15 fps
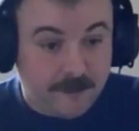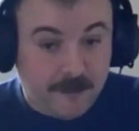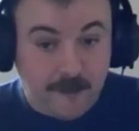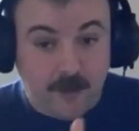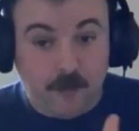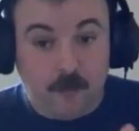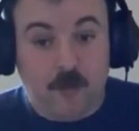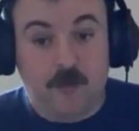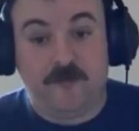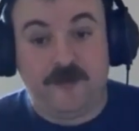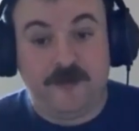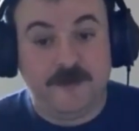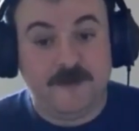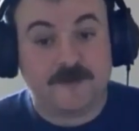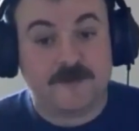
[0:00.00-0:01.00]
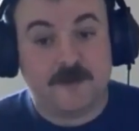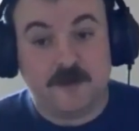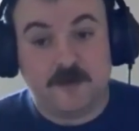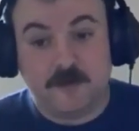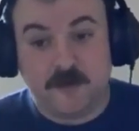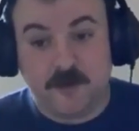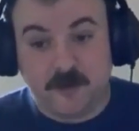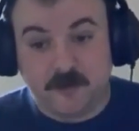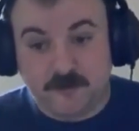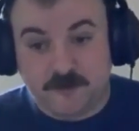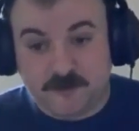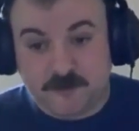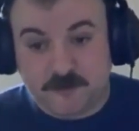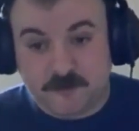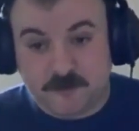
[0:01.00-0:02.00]
But my worry is that
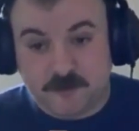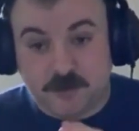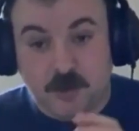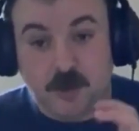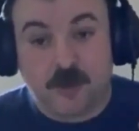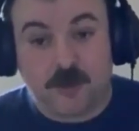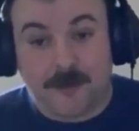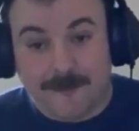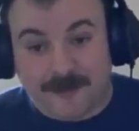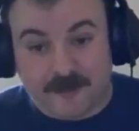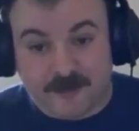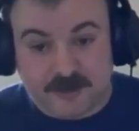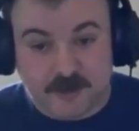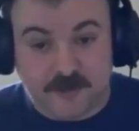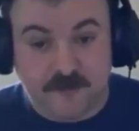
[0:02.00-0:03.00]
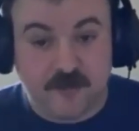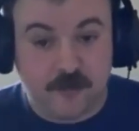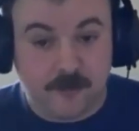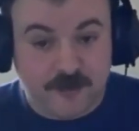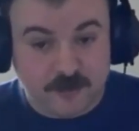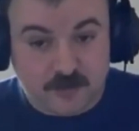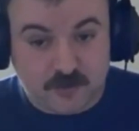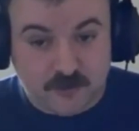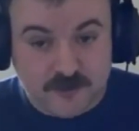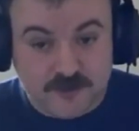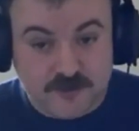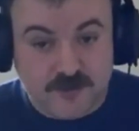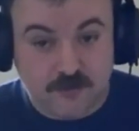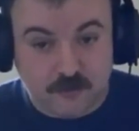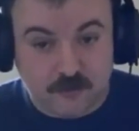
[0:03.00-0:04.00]
those darker managerial
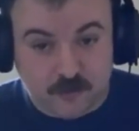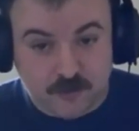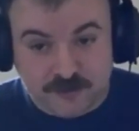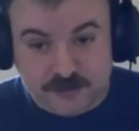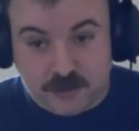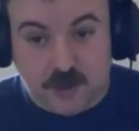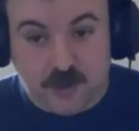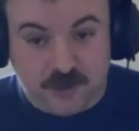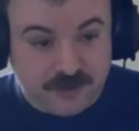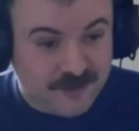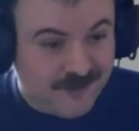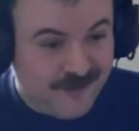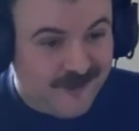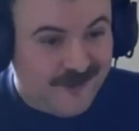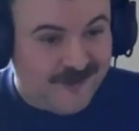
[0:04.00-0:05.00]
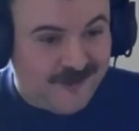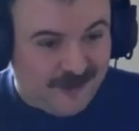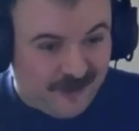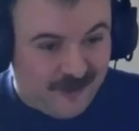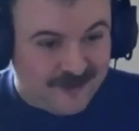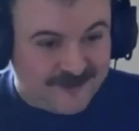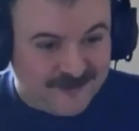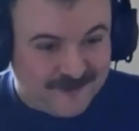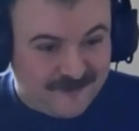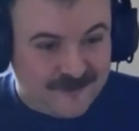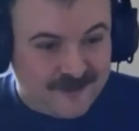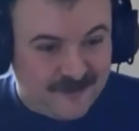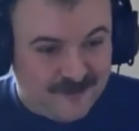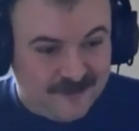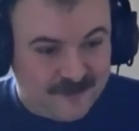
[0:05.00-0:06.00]
interests towards large classes of
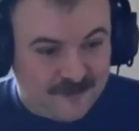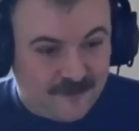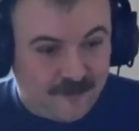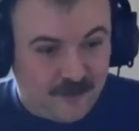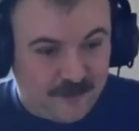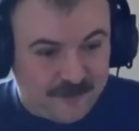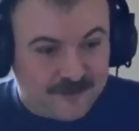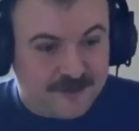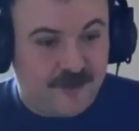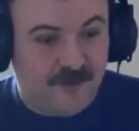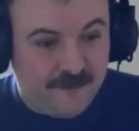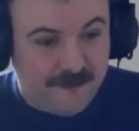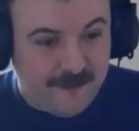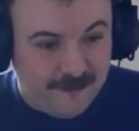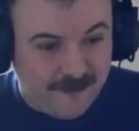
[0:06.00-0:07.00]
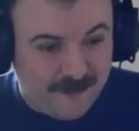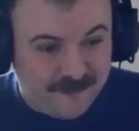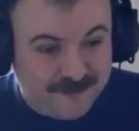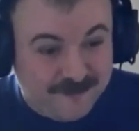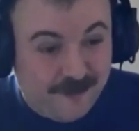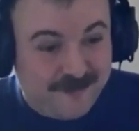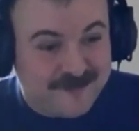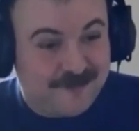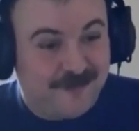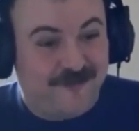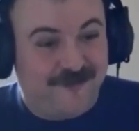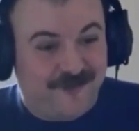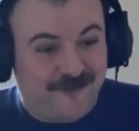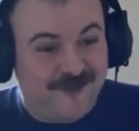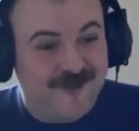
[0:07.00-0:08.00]
students with one staff member
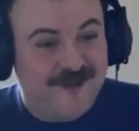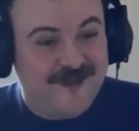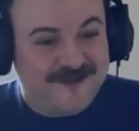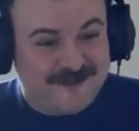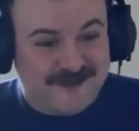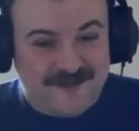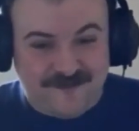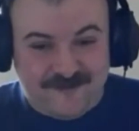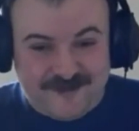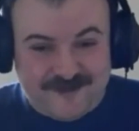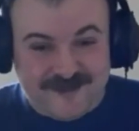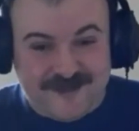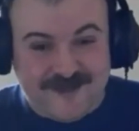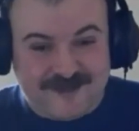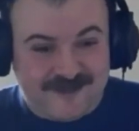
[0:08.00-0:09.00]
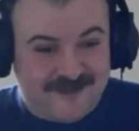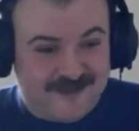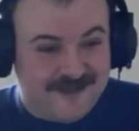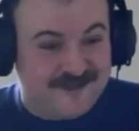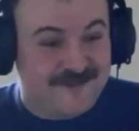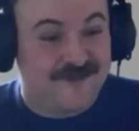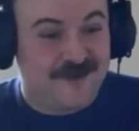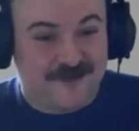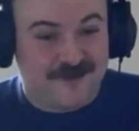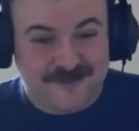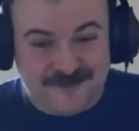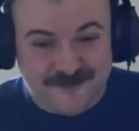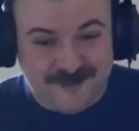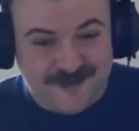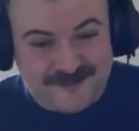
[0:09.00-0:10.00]
responsible for delivery to lecture theatres of
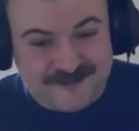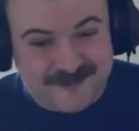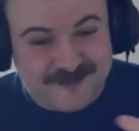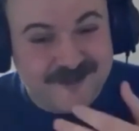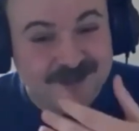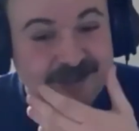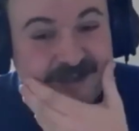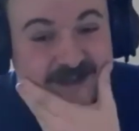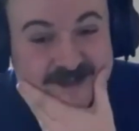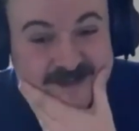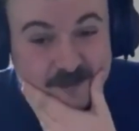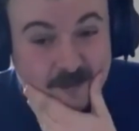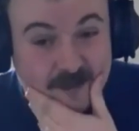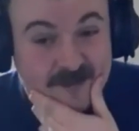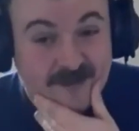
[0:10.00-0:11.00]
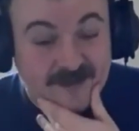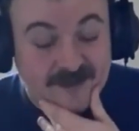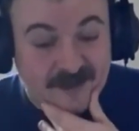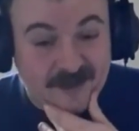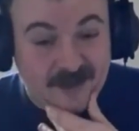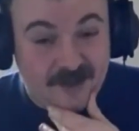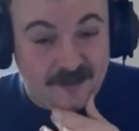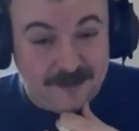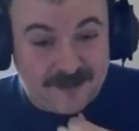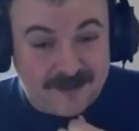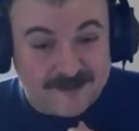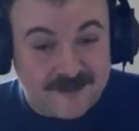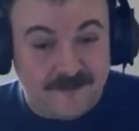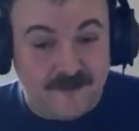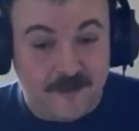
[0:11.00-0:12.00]
200, 300 is a way they can go
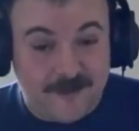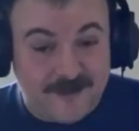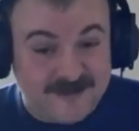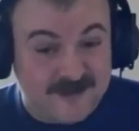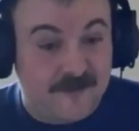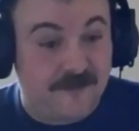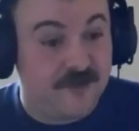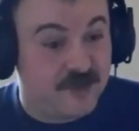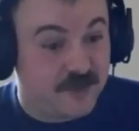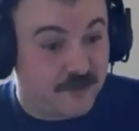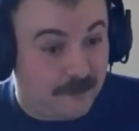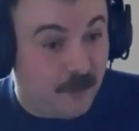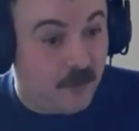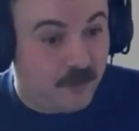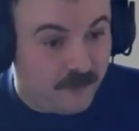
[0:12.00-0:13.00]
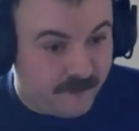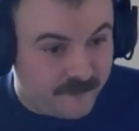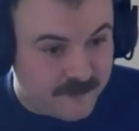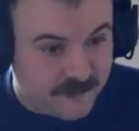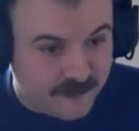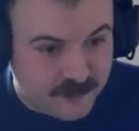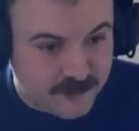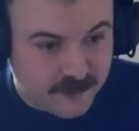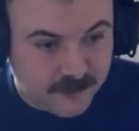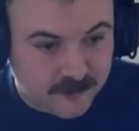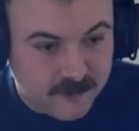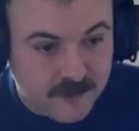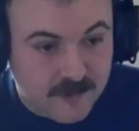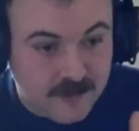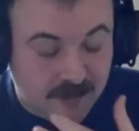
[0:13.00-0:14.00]
because they view it as an efficient model of
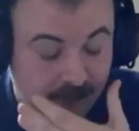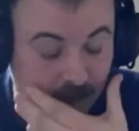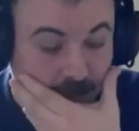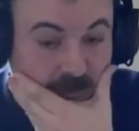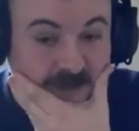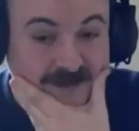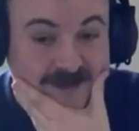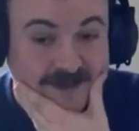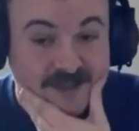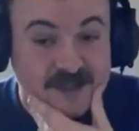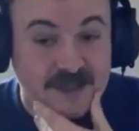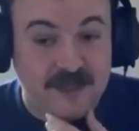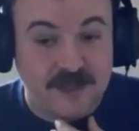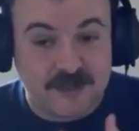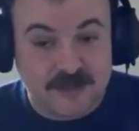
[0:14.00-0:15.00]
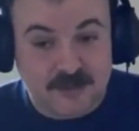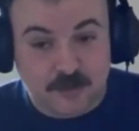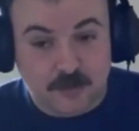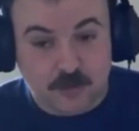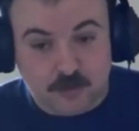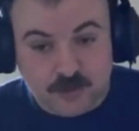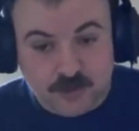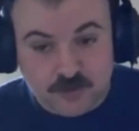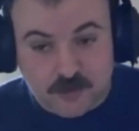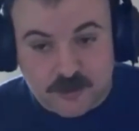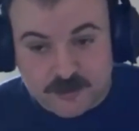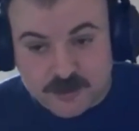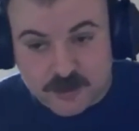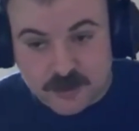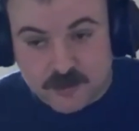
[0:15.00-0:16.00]
teaching. And we could see changes to course
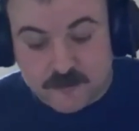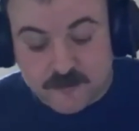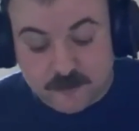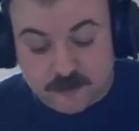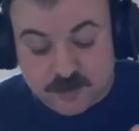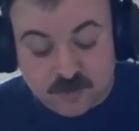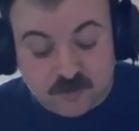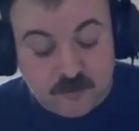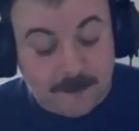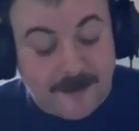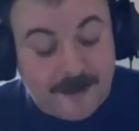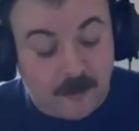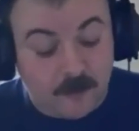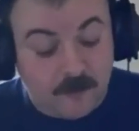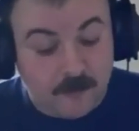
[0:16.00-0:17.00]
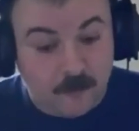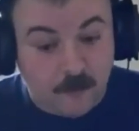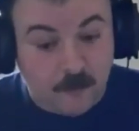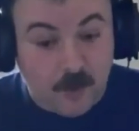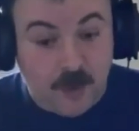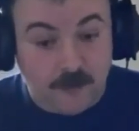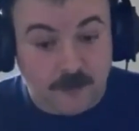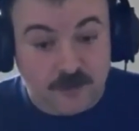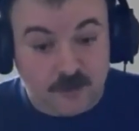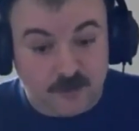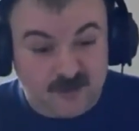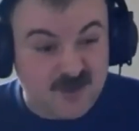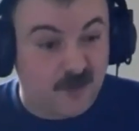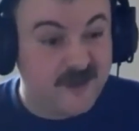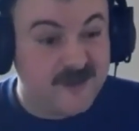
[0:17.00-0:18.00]
structure that would strip out what I would
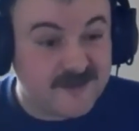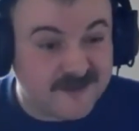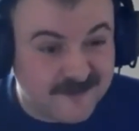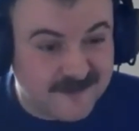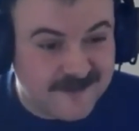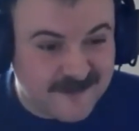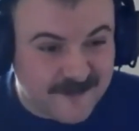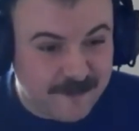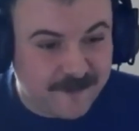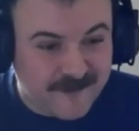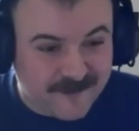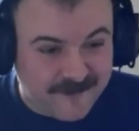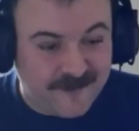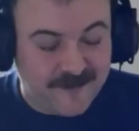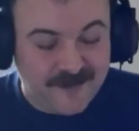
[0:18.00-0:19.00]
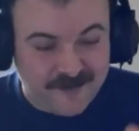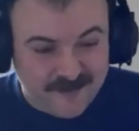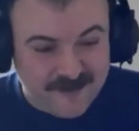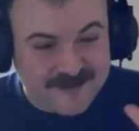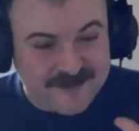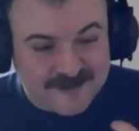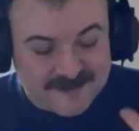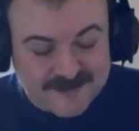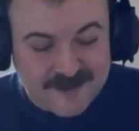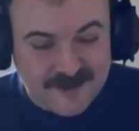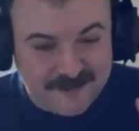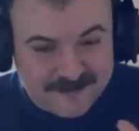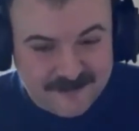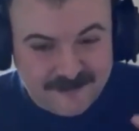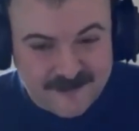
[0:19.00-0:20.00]
call choice. The university has its
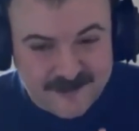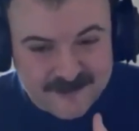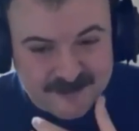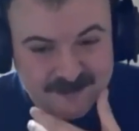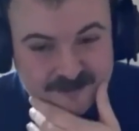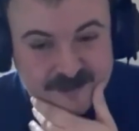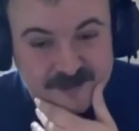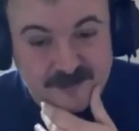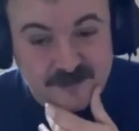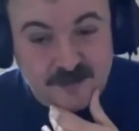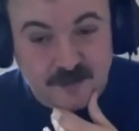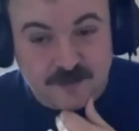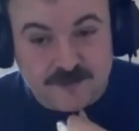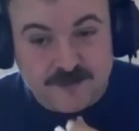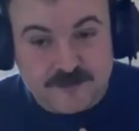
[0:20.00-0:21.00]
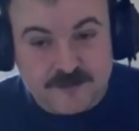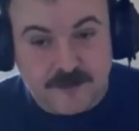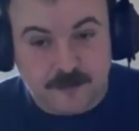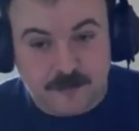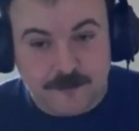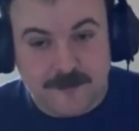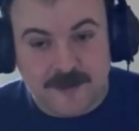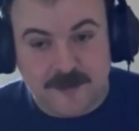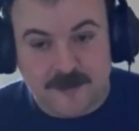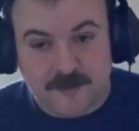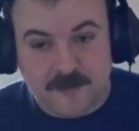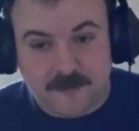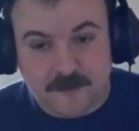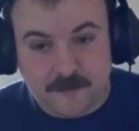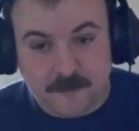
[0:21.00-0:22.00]
own definitions of student choice. That would
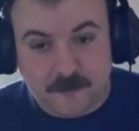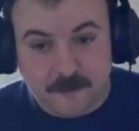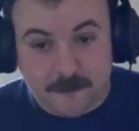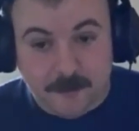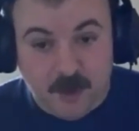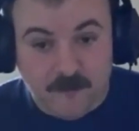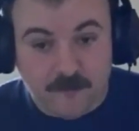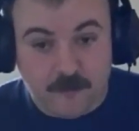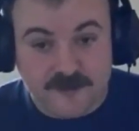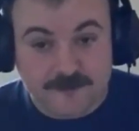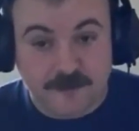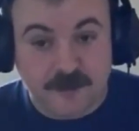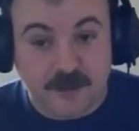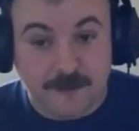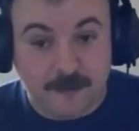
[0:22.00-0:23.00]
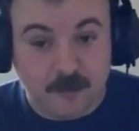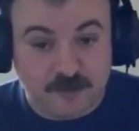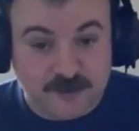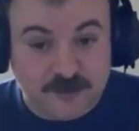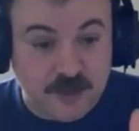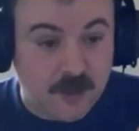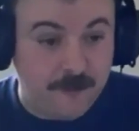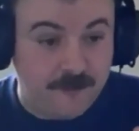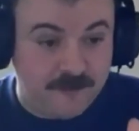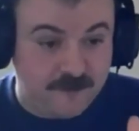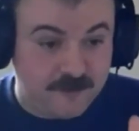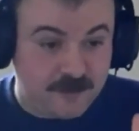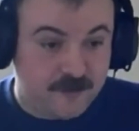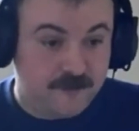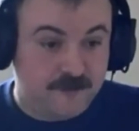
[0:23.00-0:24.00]
mean pathways become more determined
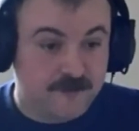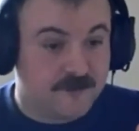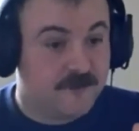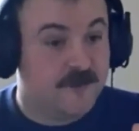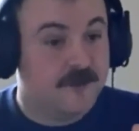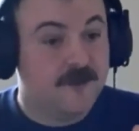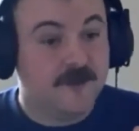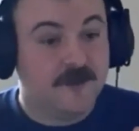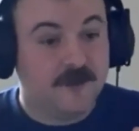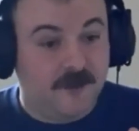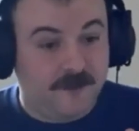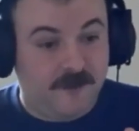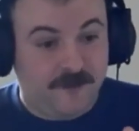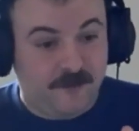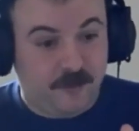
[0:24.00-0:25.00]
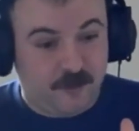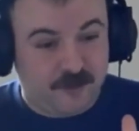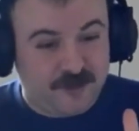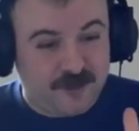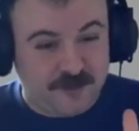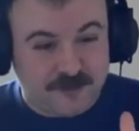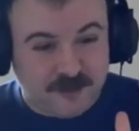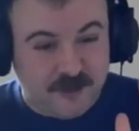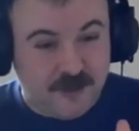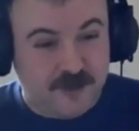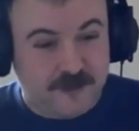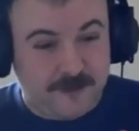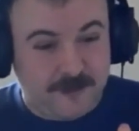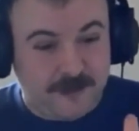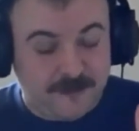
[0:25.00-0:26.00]
for students, and therefore what students are
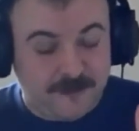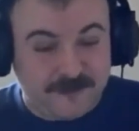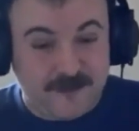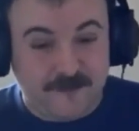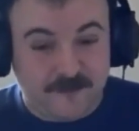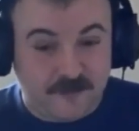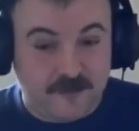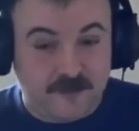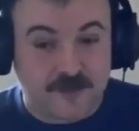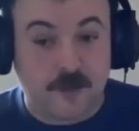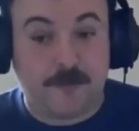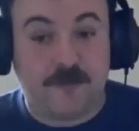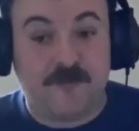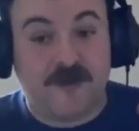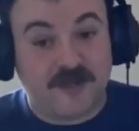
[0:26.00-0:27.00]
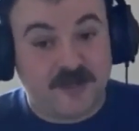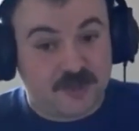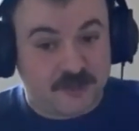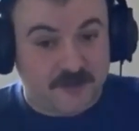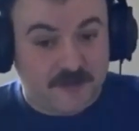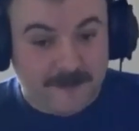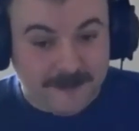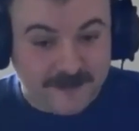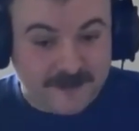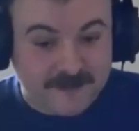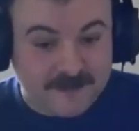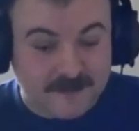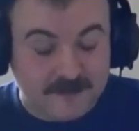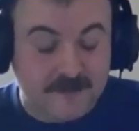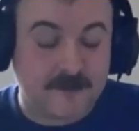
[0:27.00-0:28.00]
learning becomes different, because operationally that
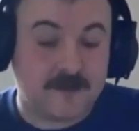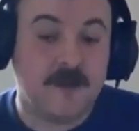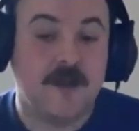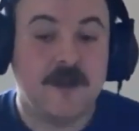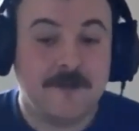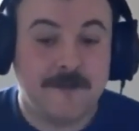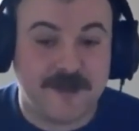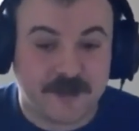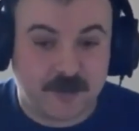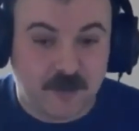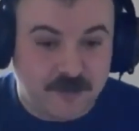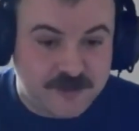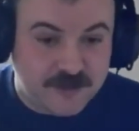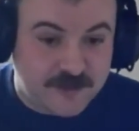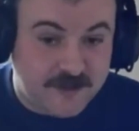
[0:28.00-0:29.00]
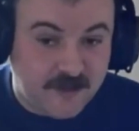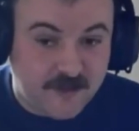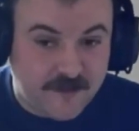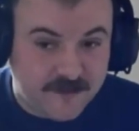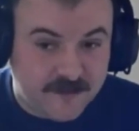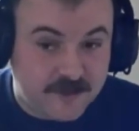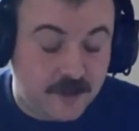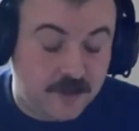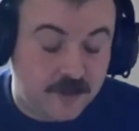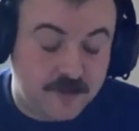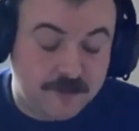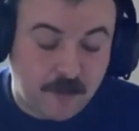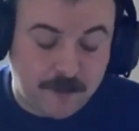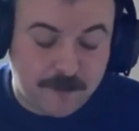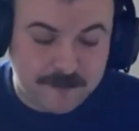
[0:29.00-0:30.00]
makes sense. Pedagogically, I think there's
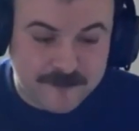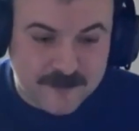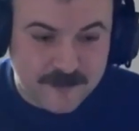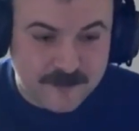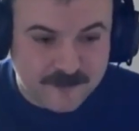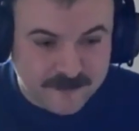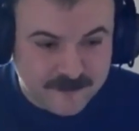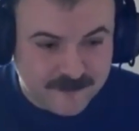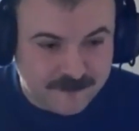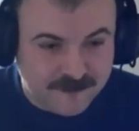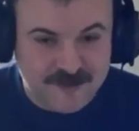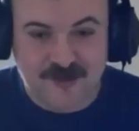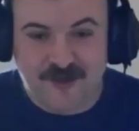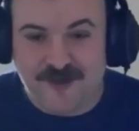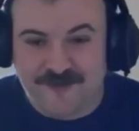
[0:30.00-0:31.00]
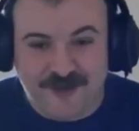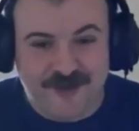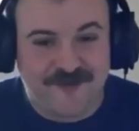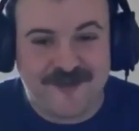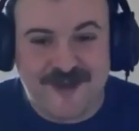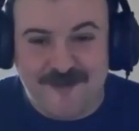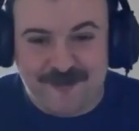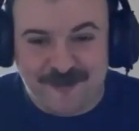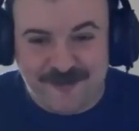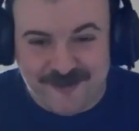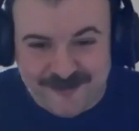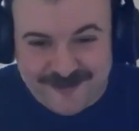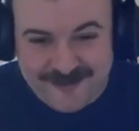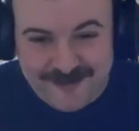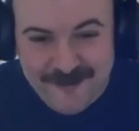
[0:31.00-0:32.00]
huge problems there. But sorry, I've kind of rambled
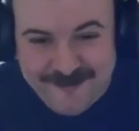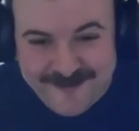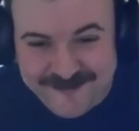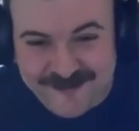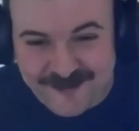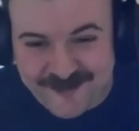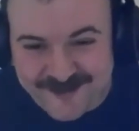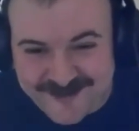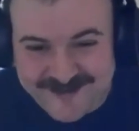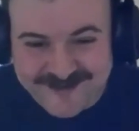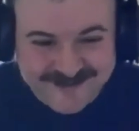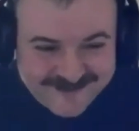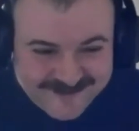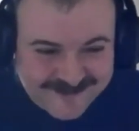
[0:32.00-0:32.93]
on a little bit for you.